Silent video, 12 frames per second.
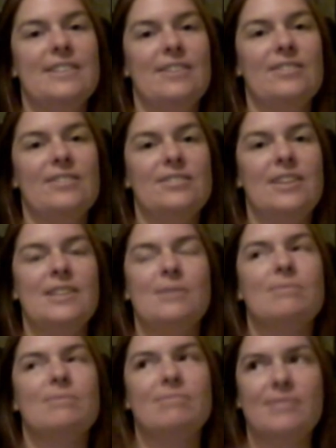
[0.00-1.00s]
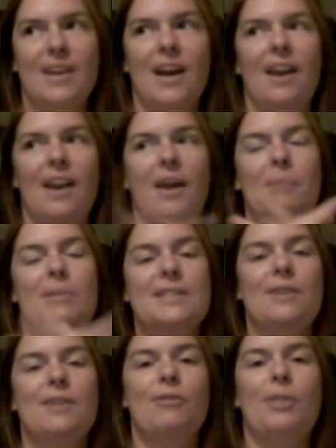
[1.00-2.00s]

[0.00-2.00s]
So that's kind of like myself